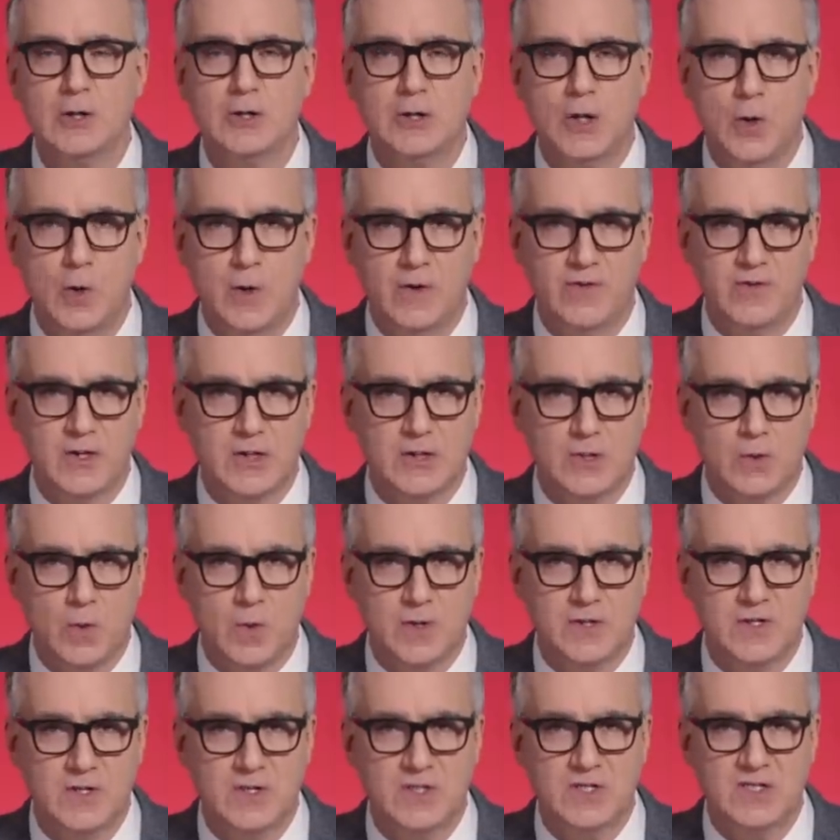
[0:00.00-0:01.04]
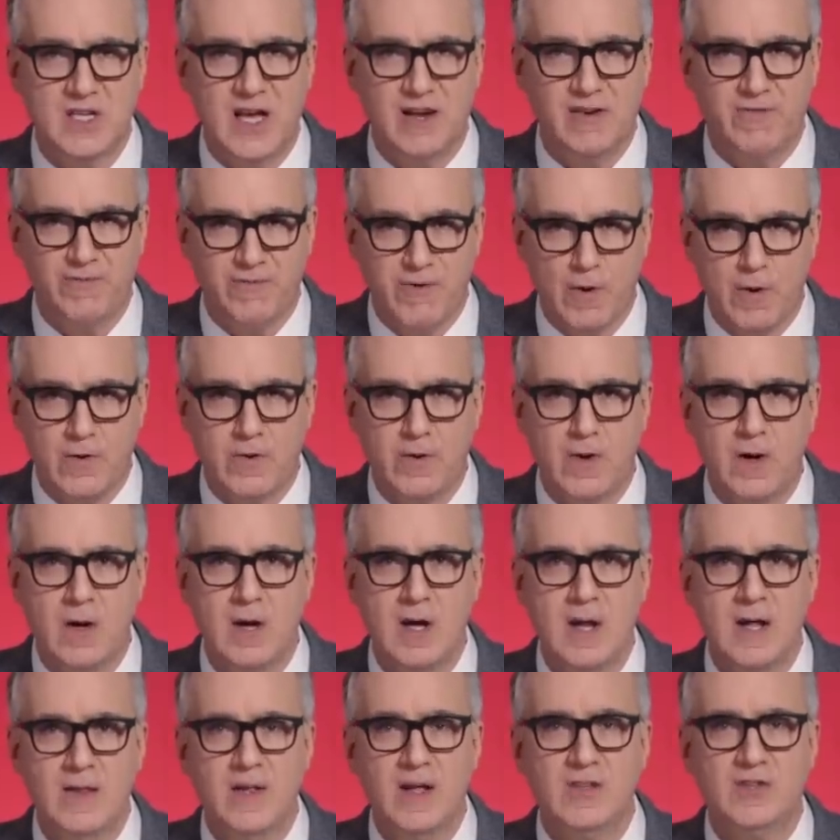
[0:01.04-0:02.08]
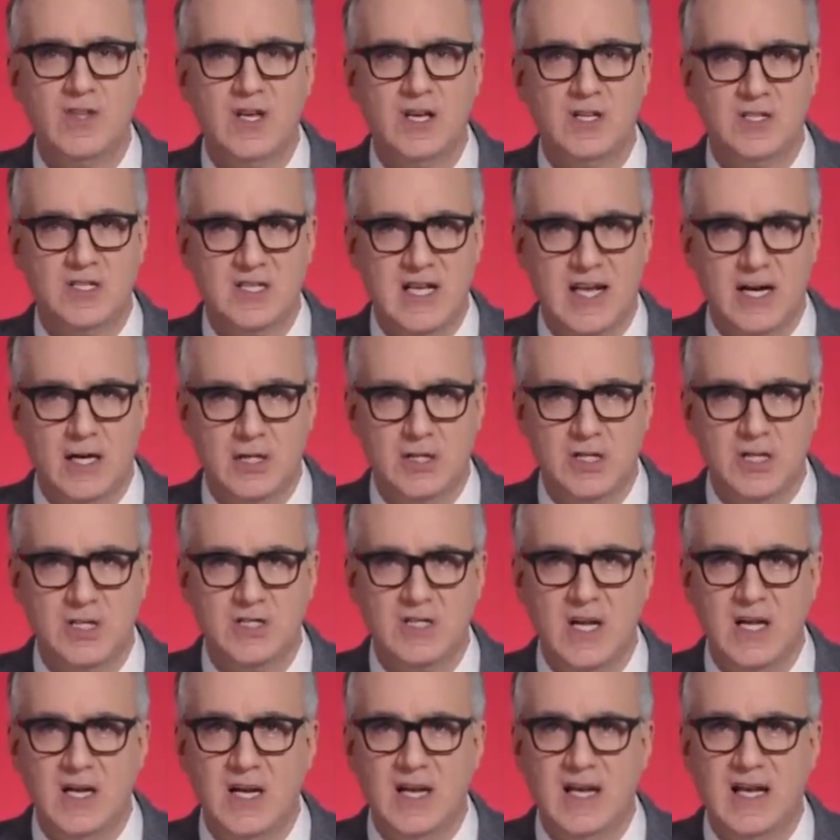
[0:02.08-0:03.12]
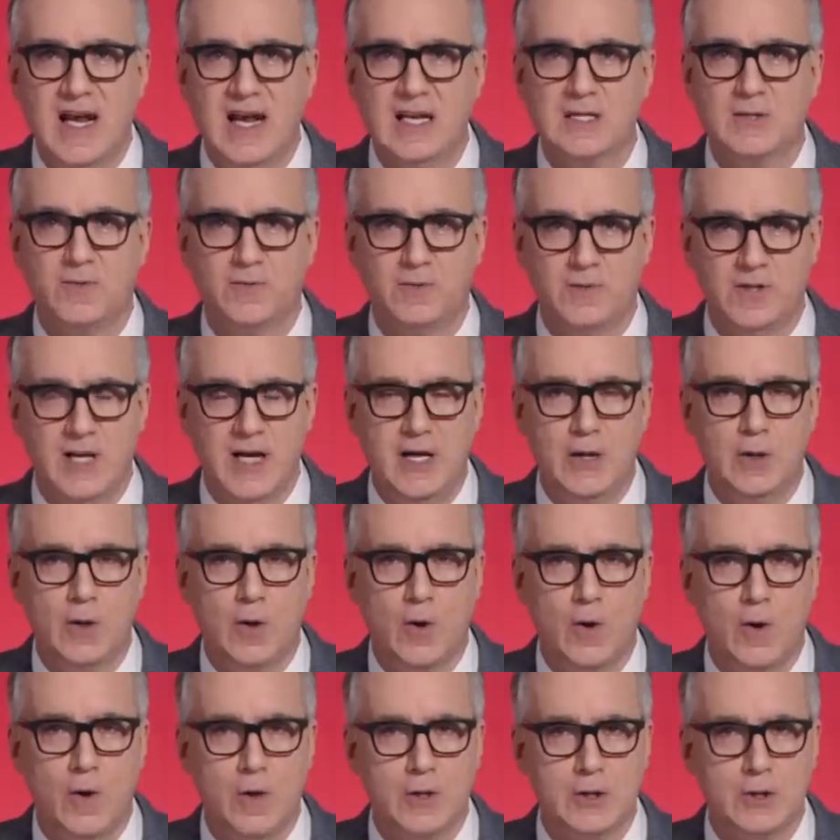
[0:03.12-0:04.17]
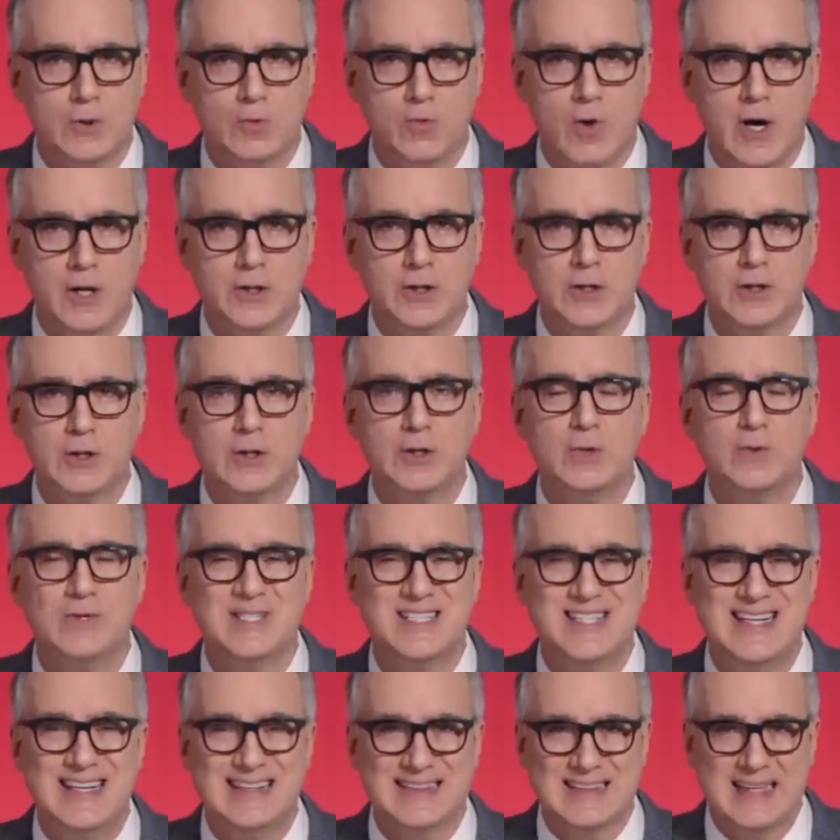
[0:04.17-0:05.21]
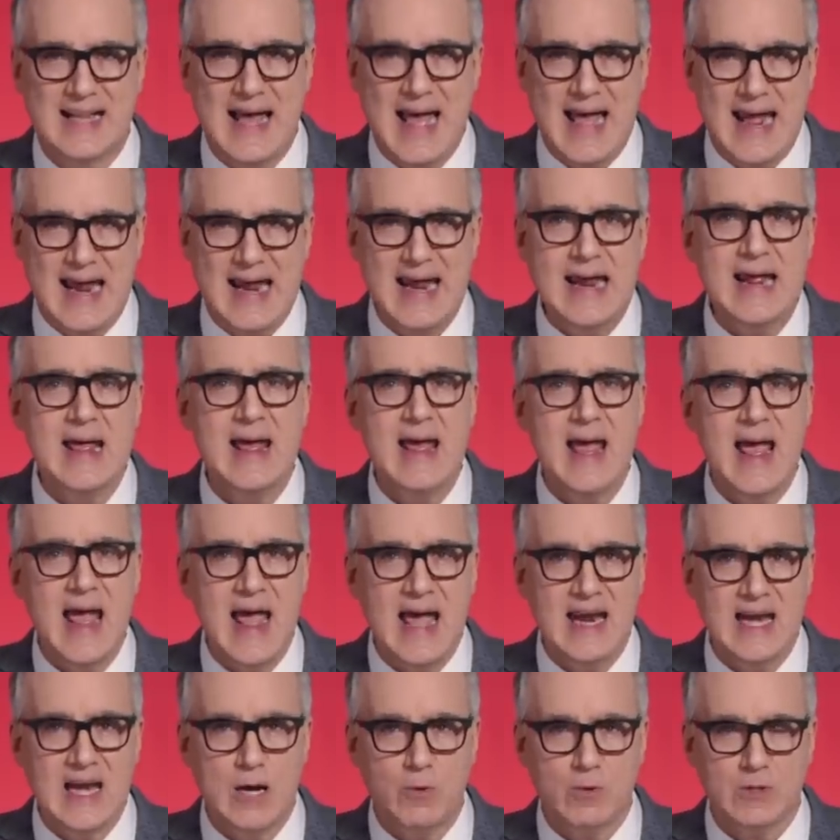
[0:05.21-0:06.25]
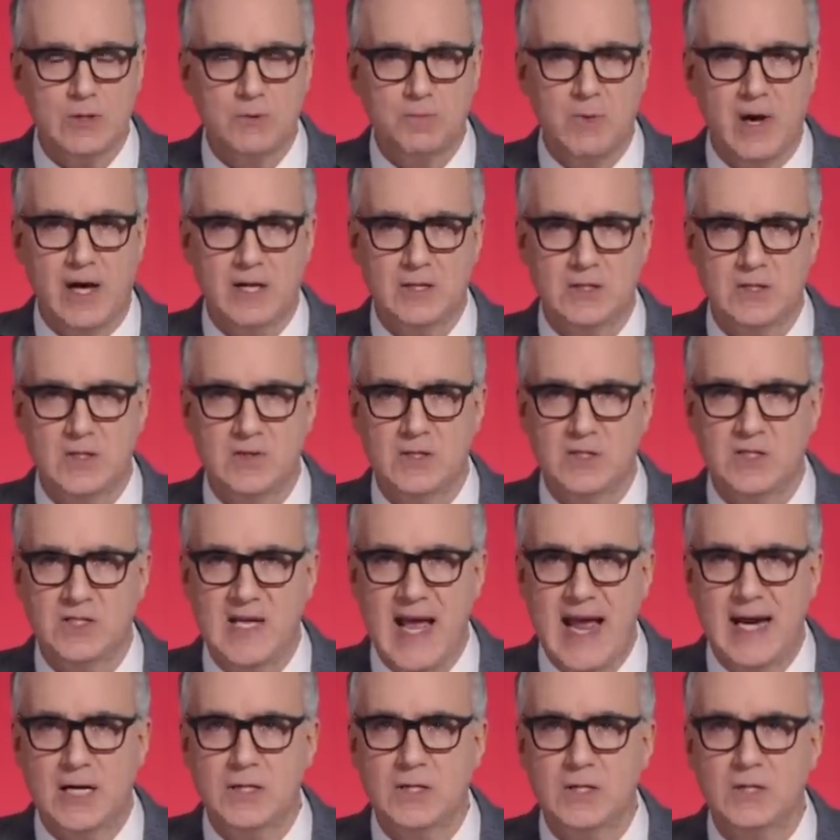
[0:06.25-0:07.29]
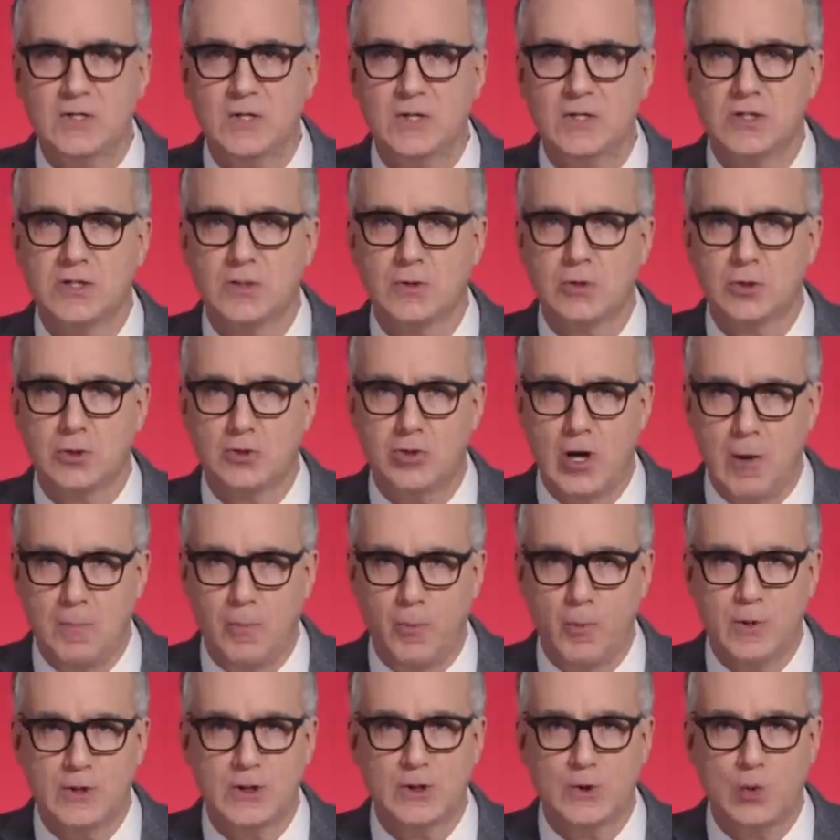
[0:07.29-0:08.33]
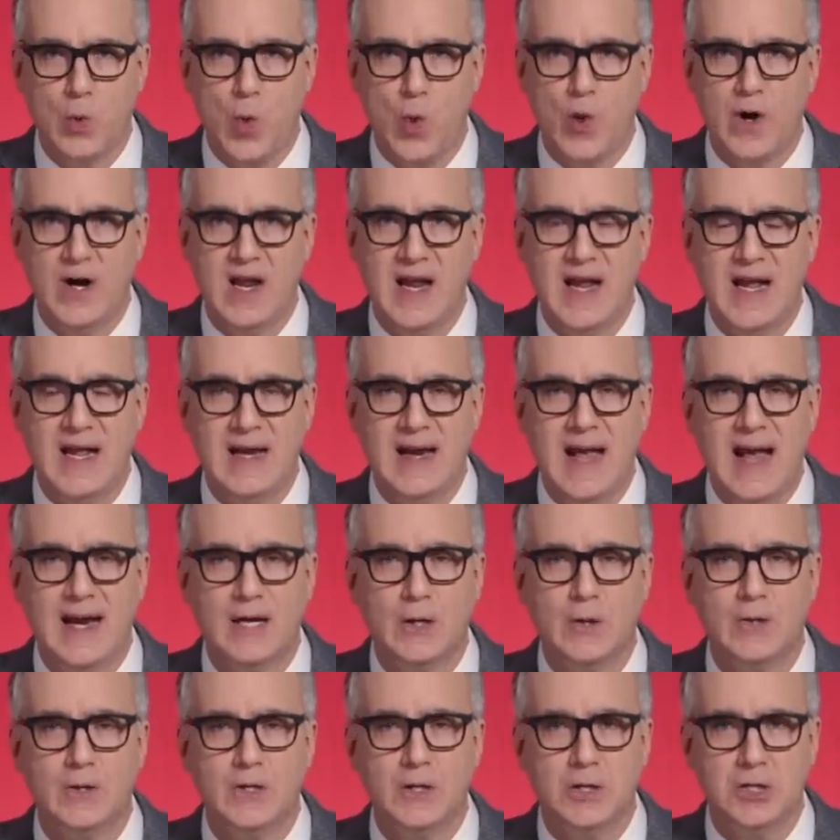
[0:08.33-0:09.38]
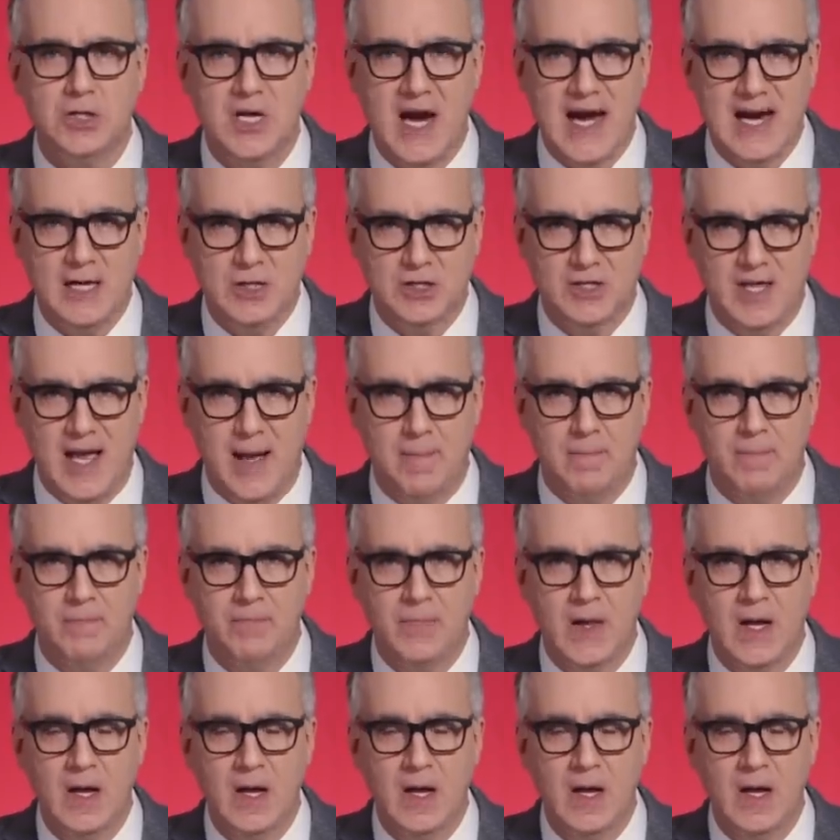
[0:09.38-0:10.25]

Two of the sources say further that the intelligence indicates Flynn urged Russia to delay any response to the sanctions until Trump was sworn in and could change them.